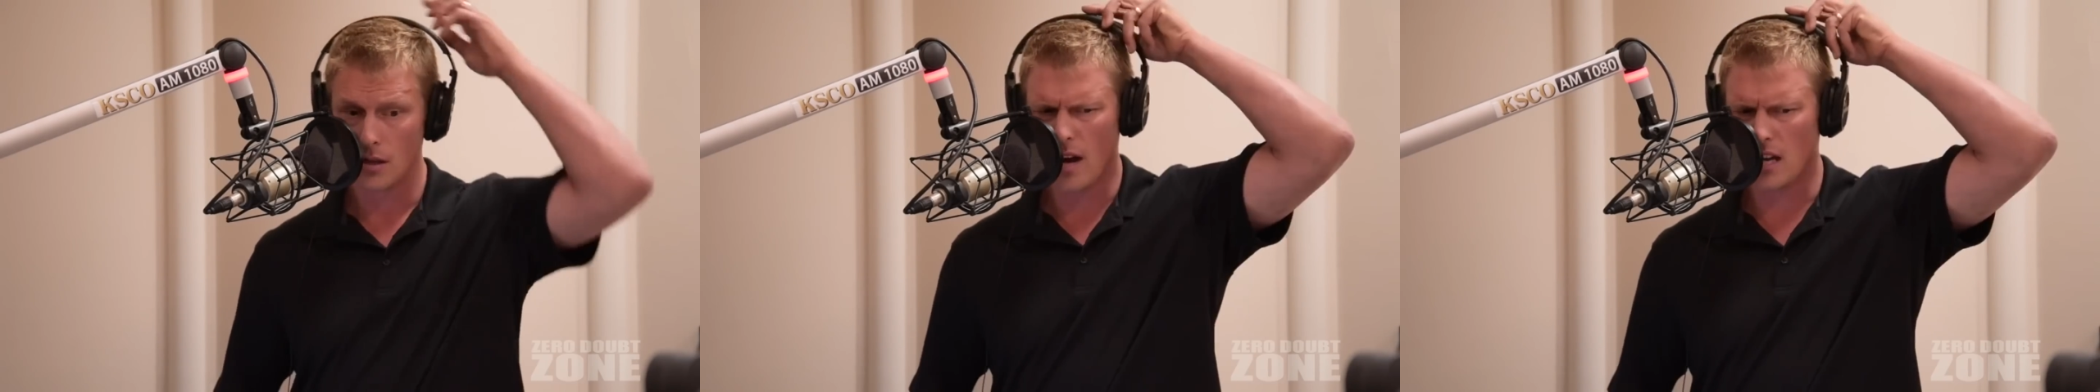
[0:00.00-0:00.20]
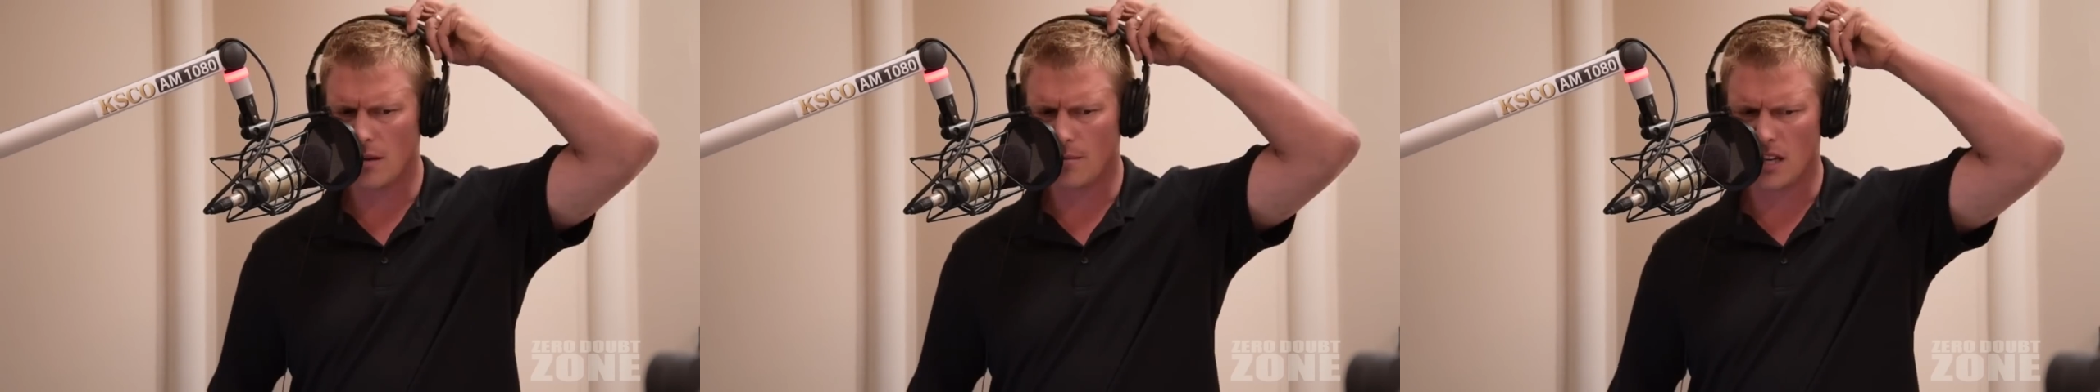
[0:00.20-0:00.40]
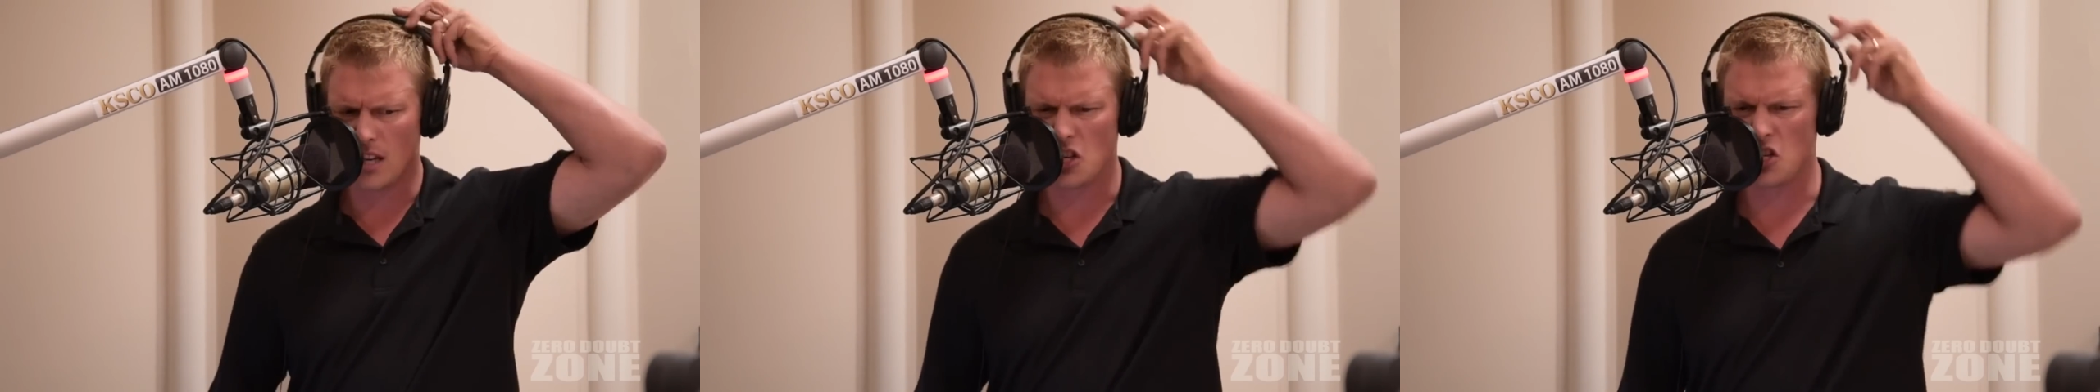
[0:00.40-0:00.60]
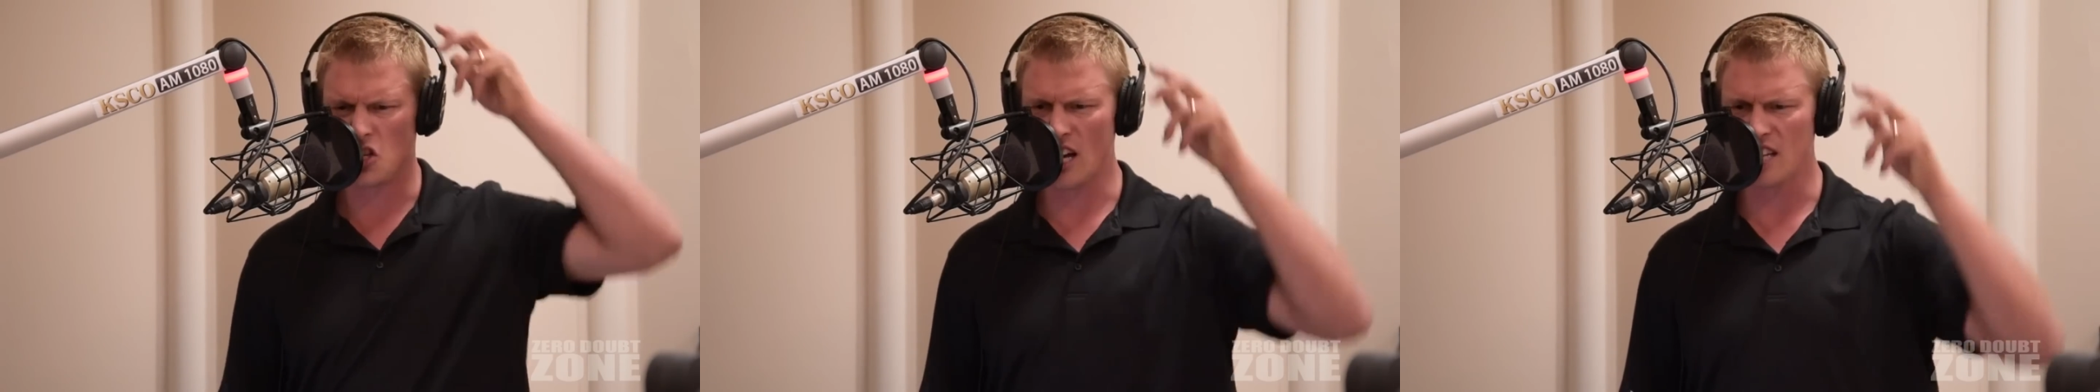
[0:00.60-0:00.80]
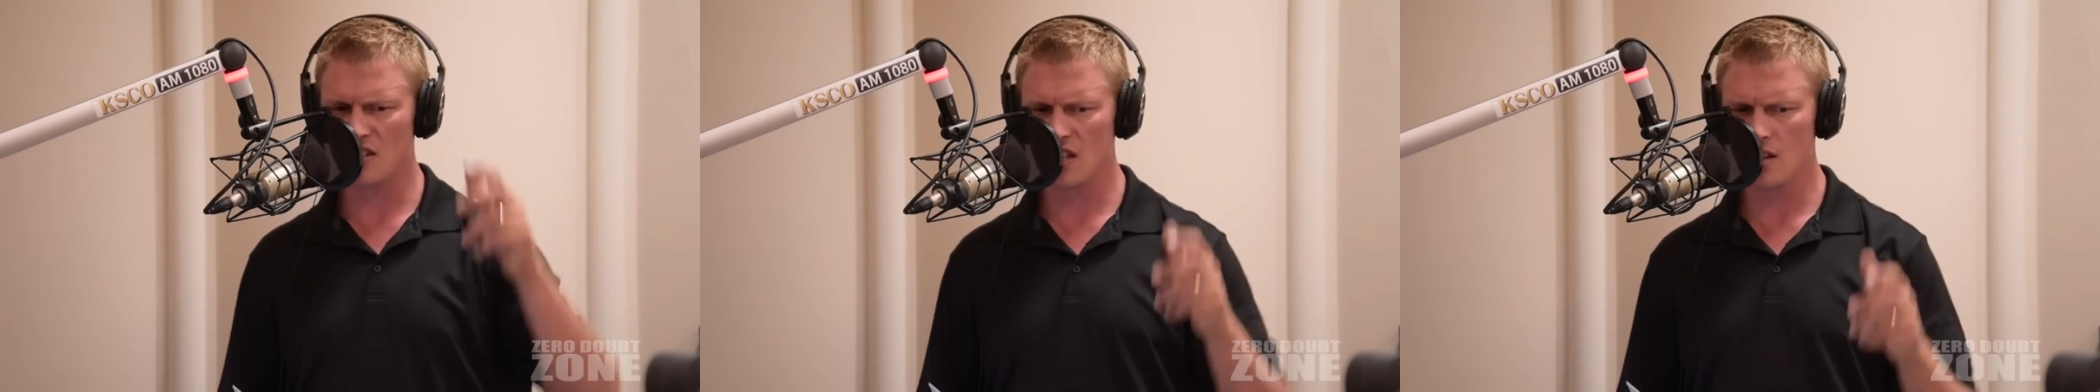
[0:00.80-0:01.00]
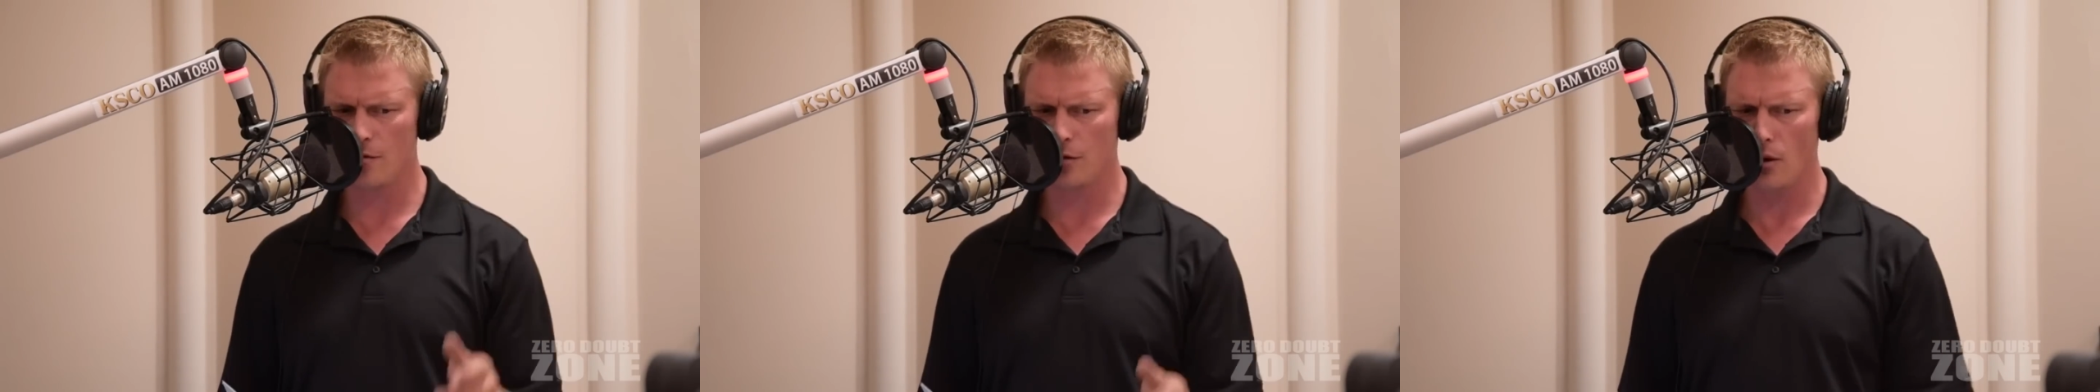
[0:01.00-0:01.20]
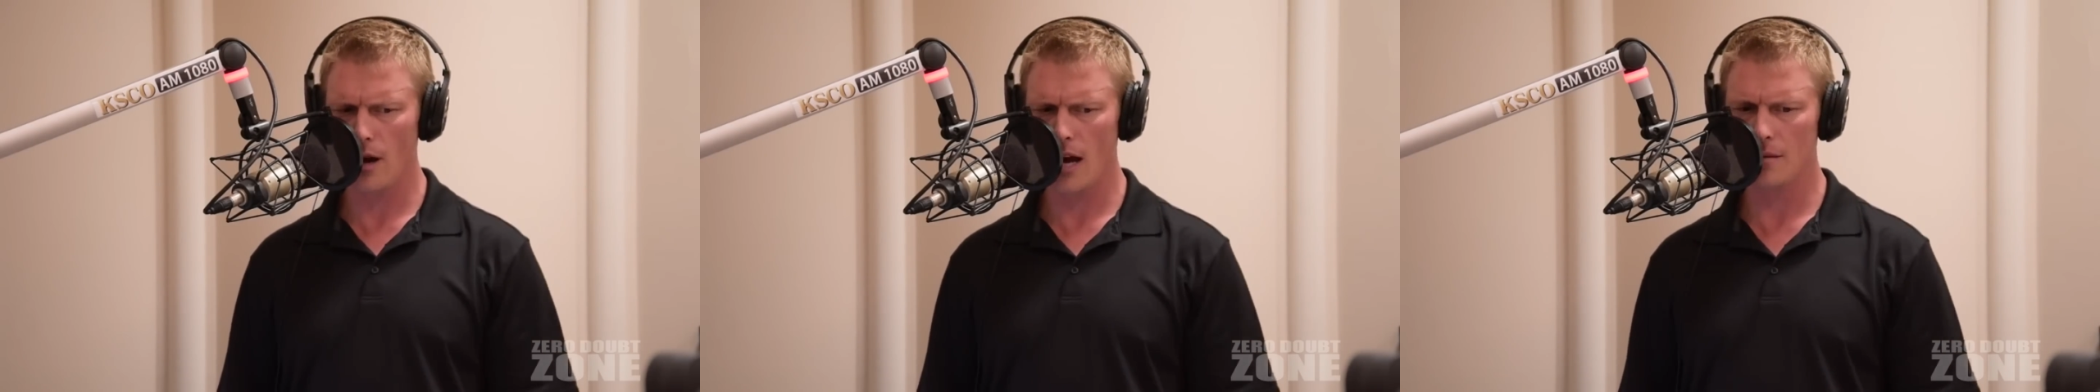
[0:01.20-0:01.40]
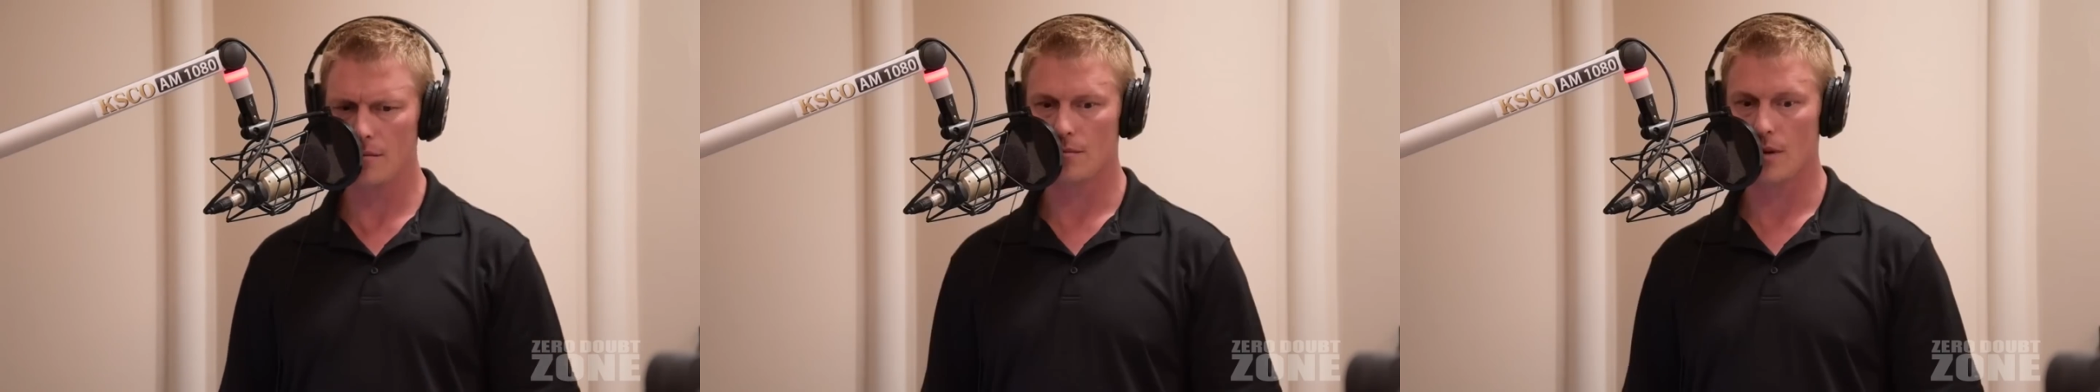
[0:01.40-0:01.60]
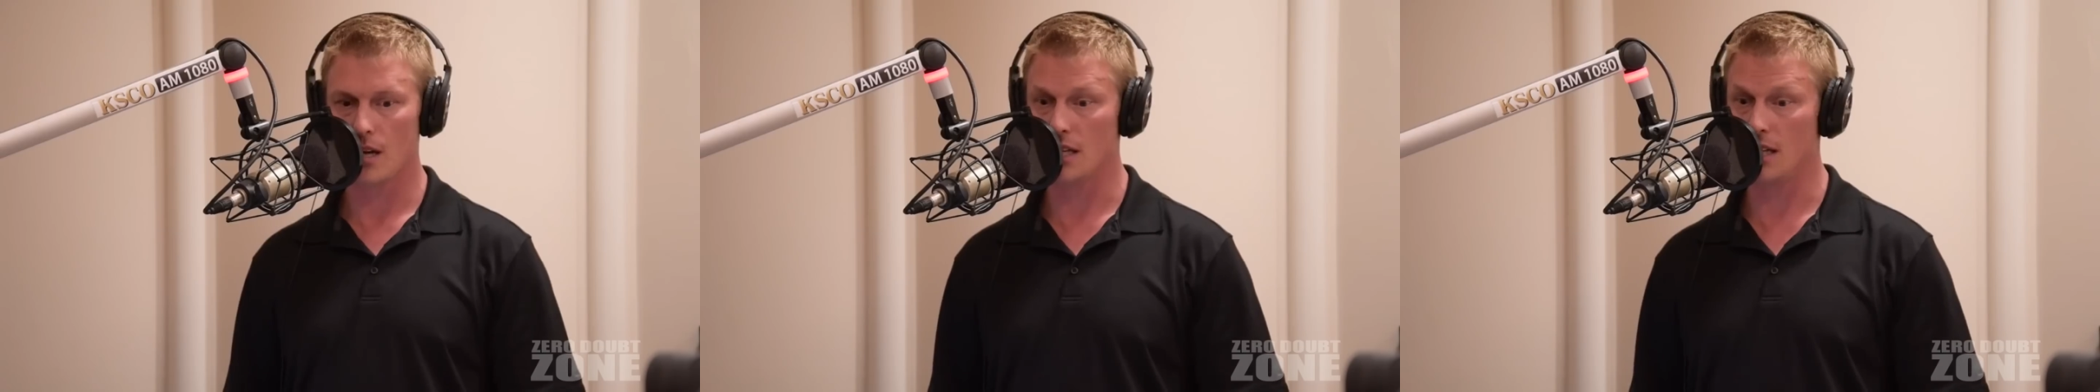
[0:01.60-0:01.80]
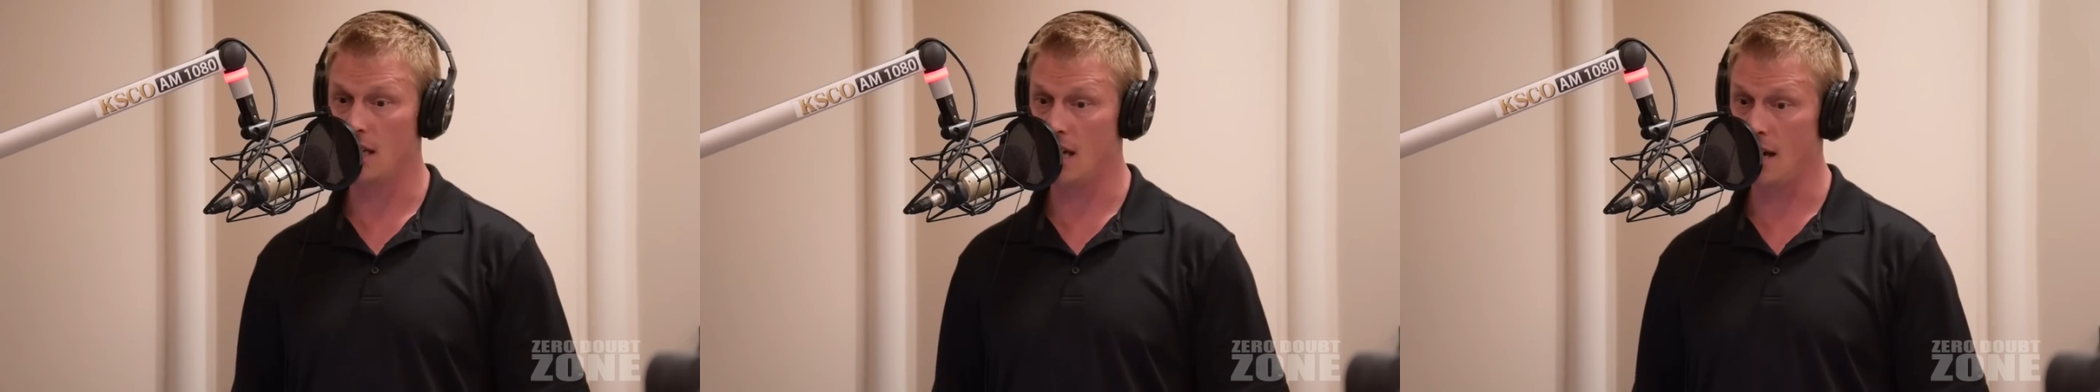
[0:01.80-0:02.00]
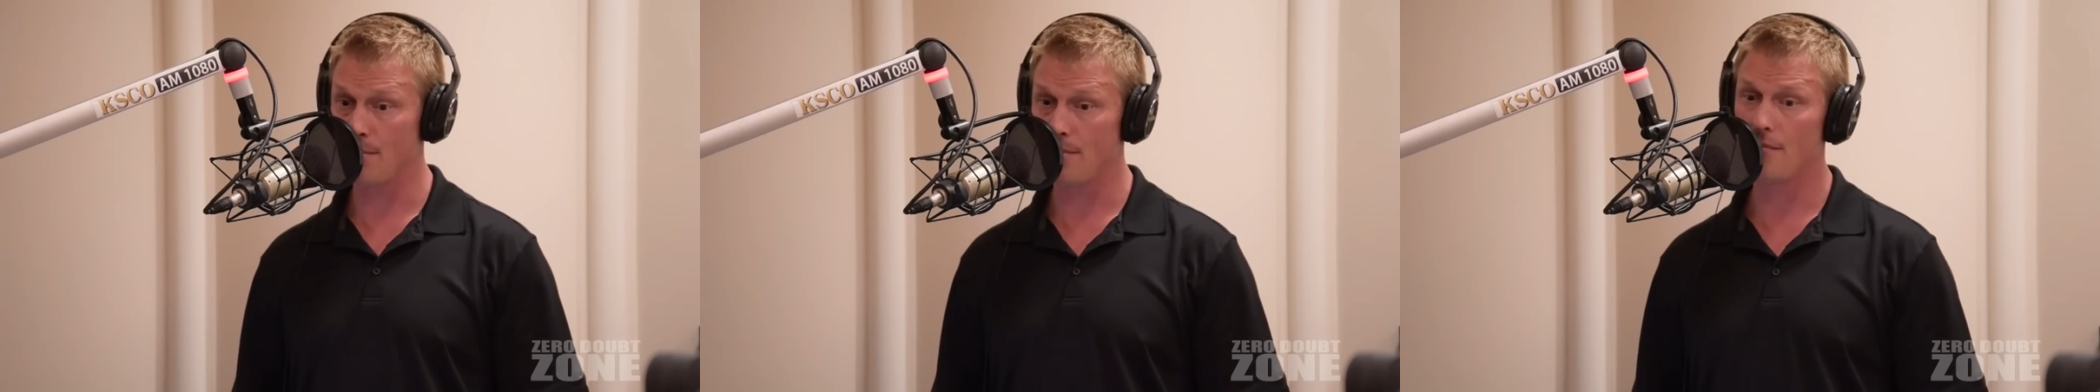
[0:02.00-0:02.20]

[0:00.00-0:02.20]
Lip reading: Wait, you mean ingesting fluoride? I'm like, yep.